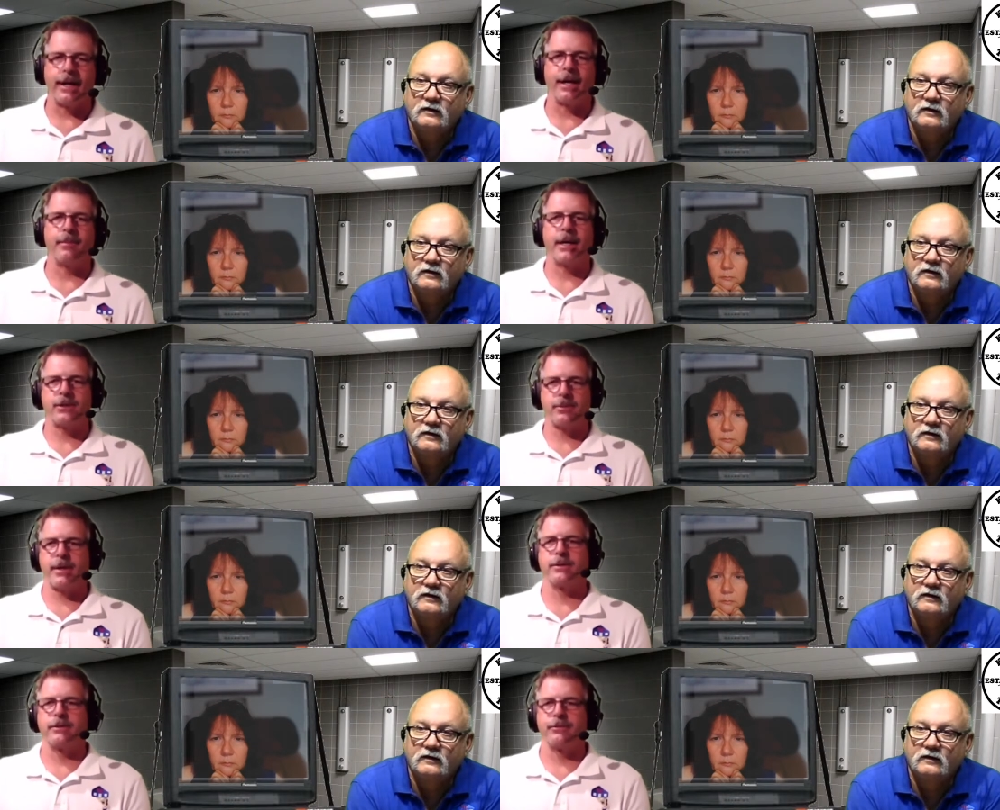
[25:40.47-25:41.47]
Speaker 1: damn
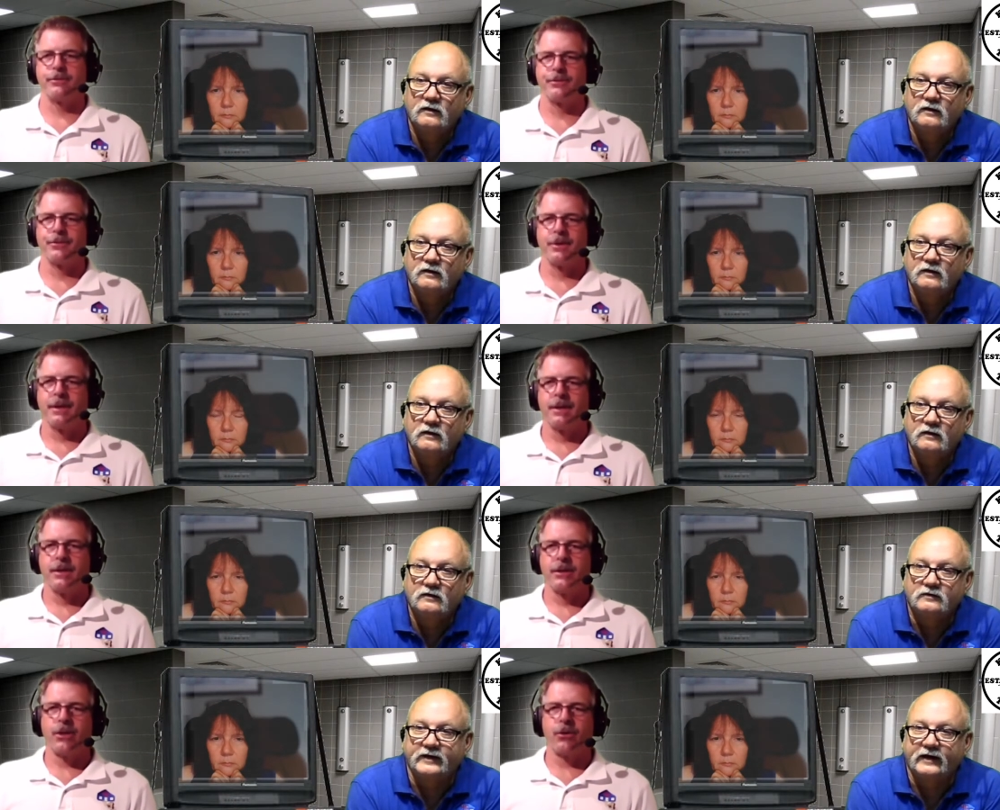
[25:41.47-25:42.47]
expensive.
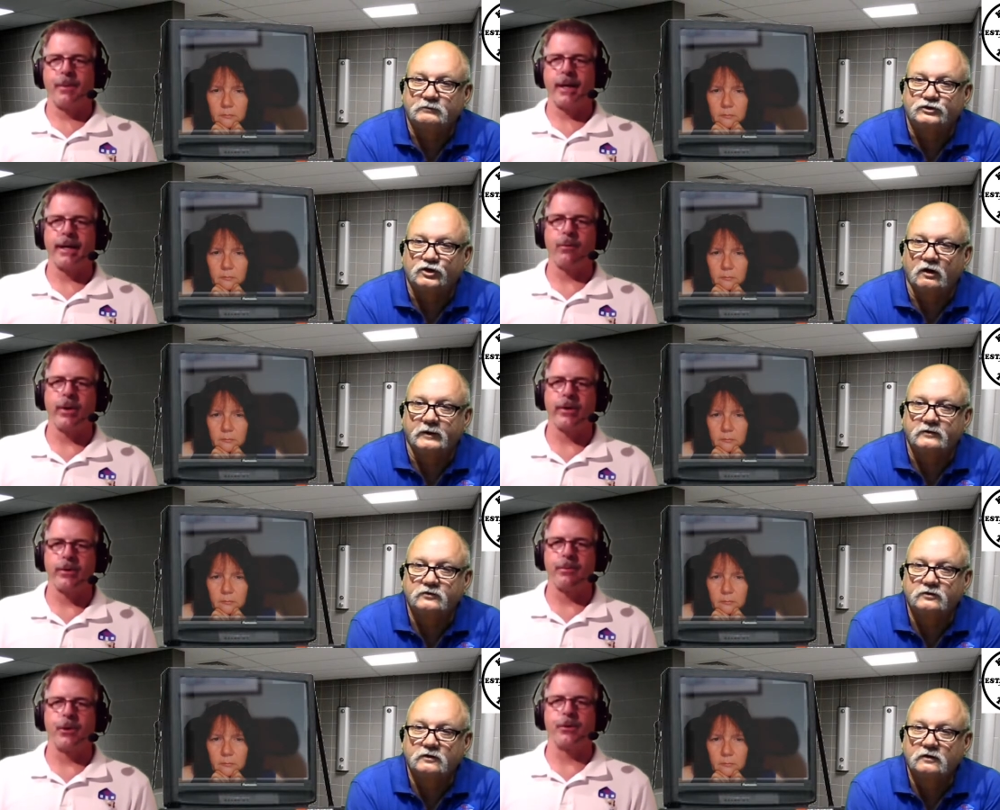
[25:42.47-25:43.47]
So damn depending German.
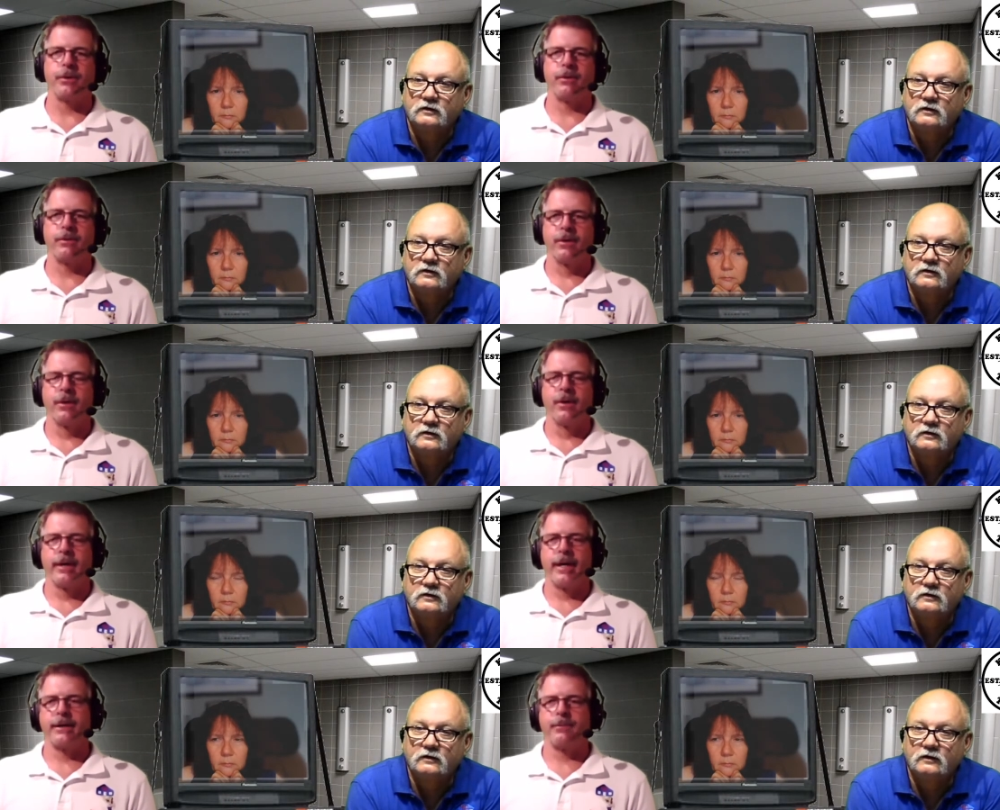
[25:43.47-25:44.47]
on where you build,
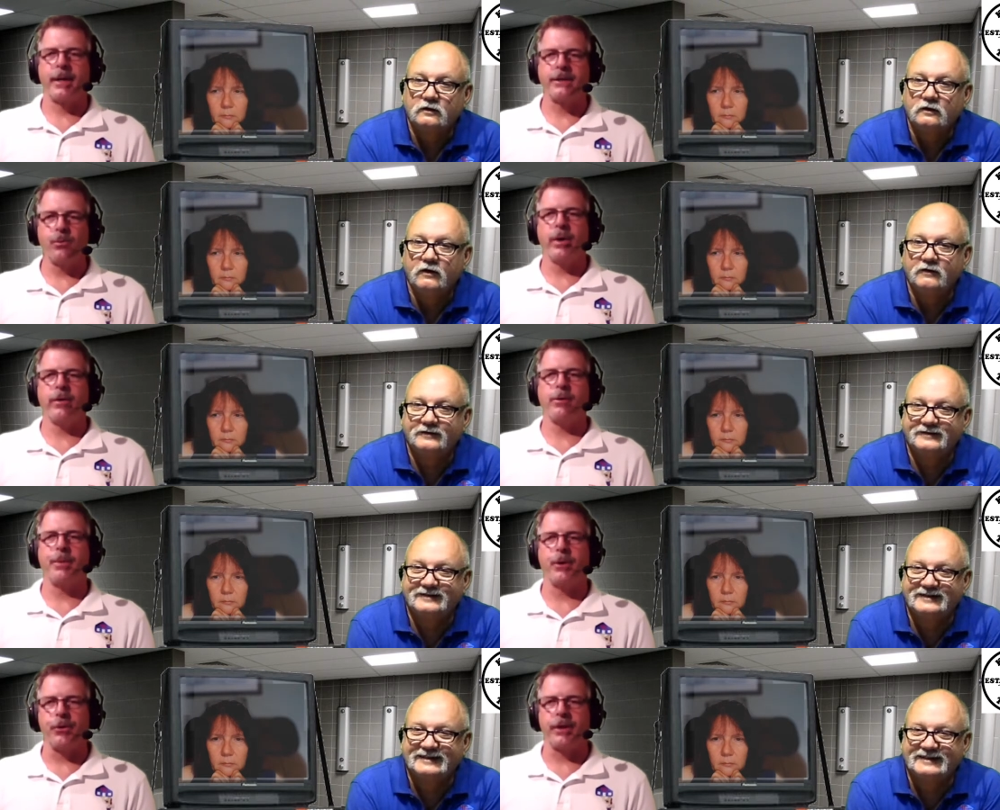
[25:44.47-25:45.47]
yeah, it depends on where
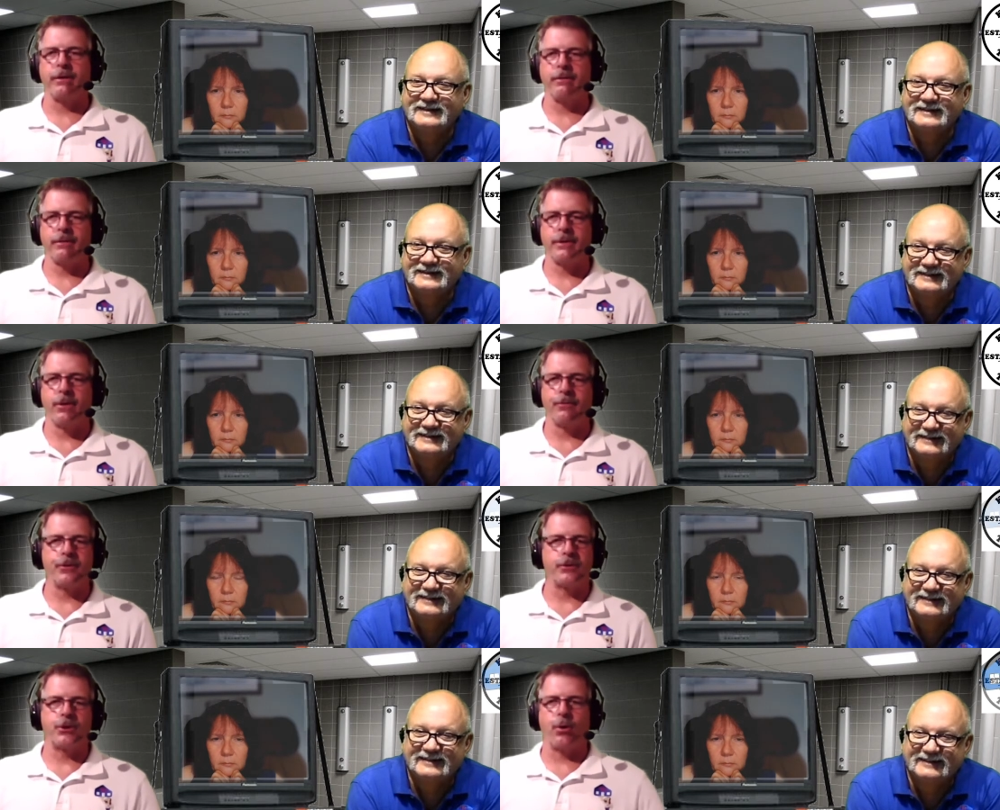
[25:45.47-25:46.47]
you're building. You
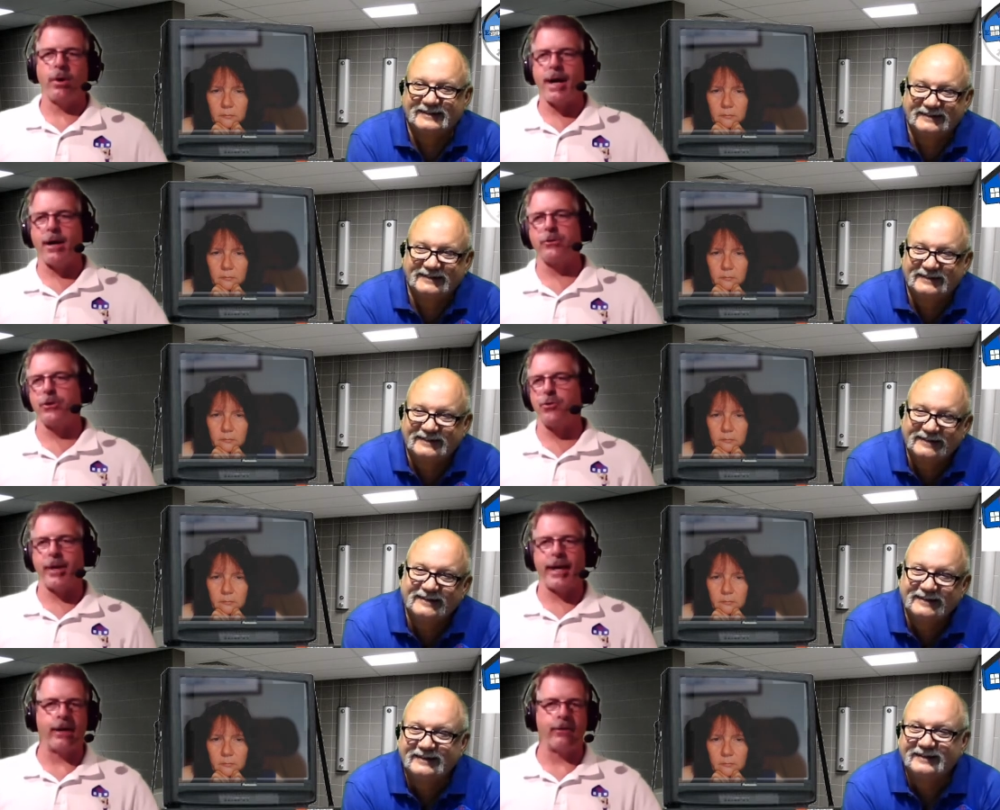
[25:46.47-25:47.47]
know, if it's your house
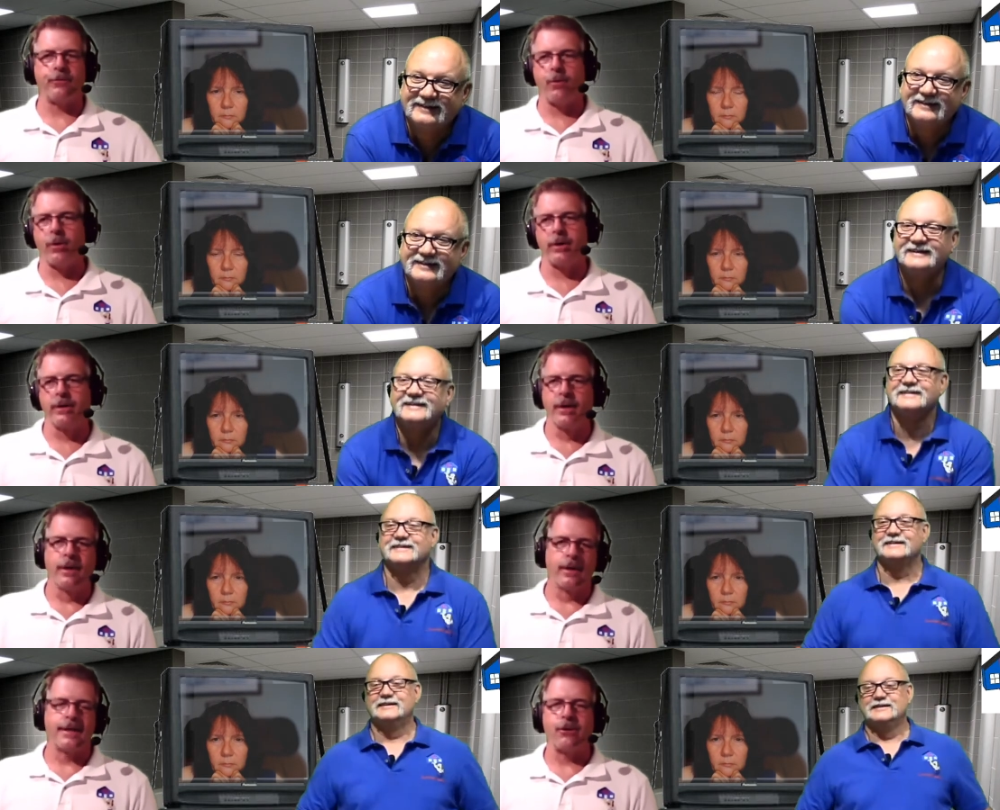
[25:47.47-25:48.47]
and you can't afford
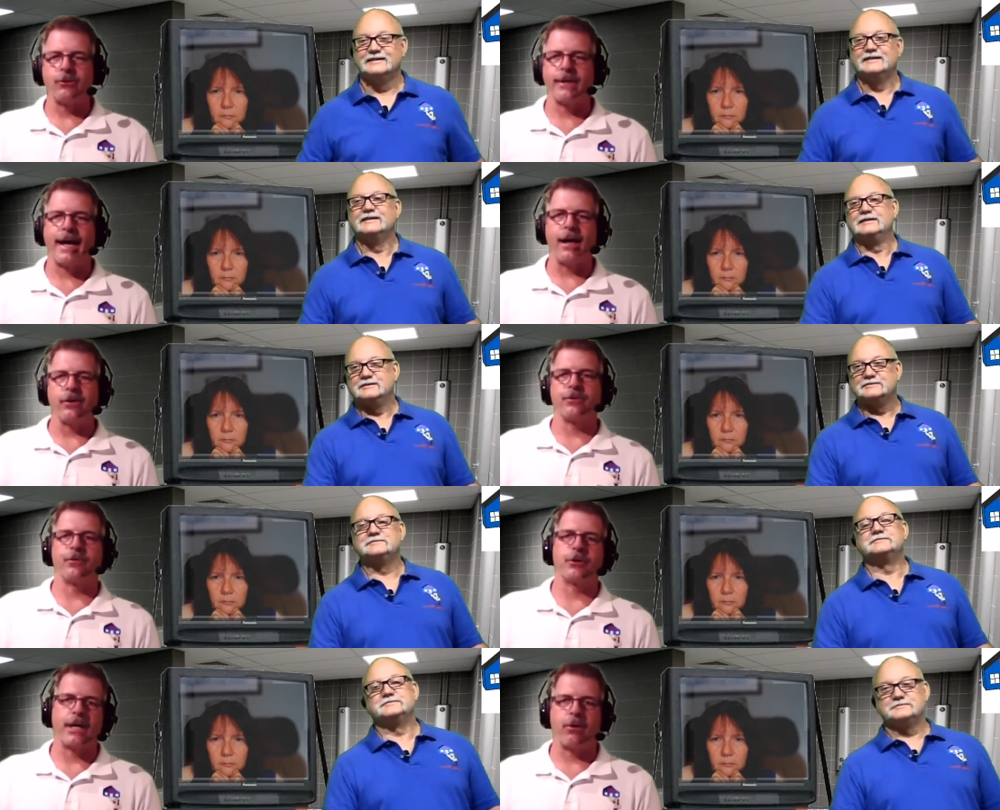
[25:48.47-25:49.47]
a thousand
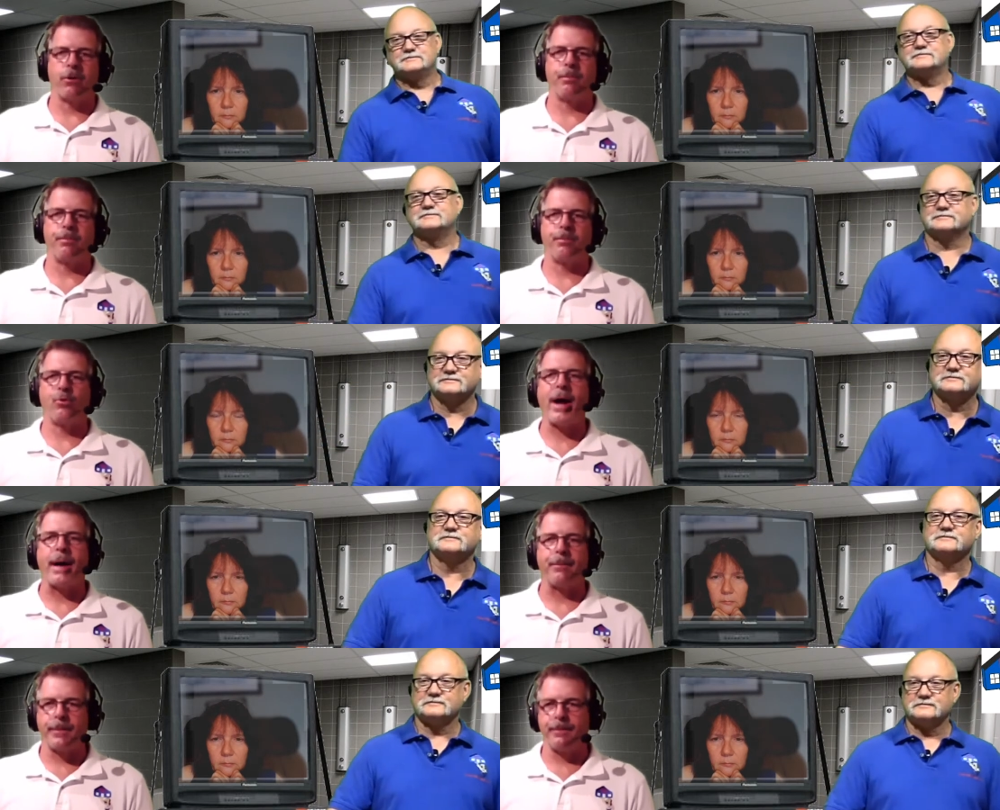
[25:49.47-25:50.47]
dollars for shower
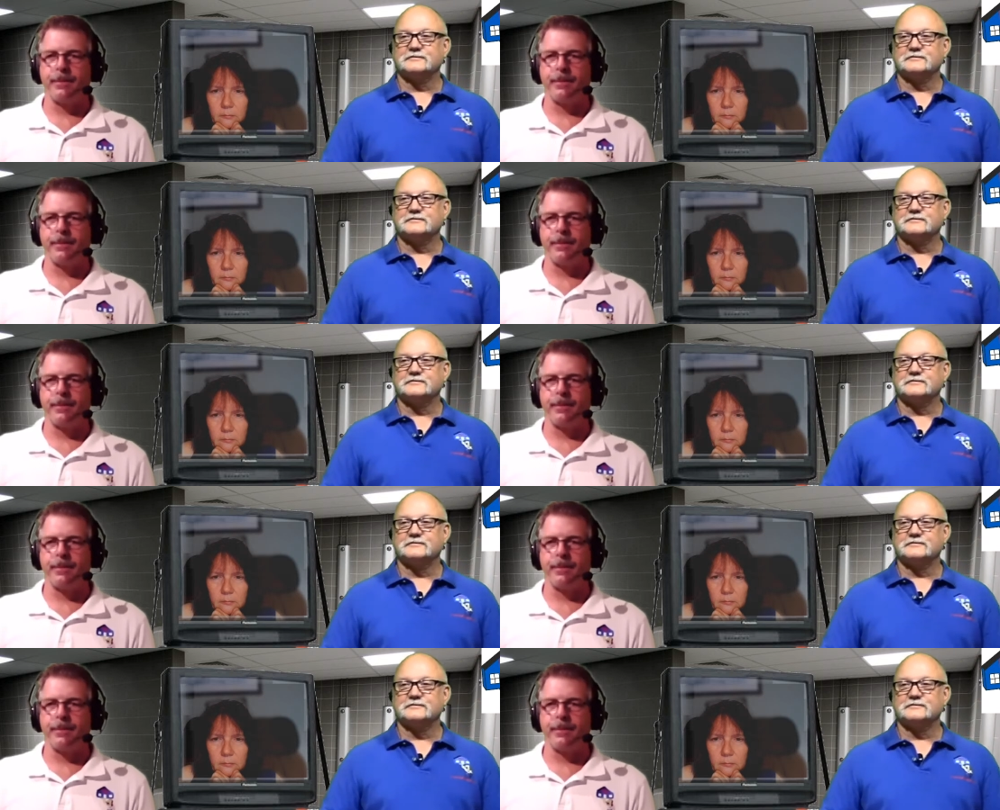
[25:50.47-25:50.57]
prep,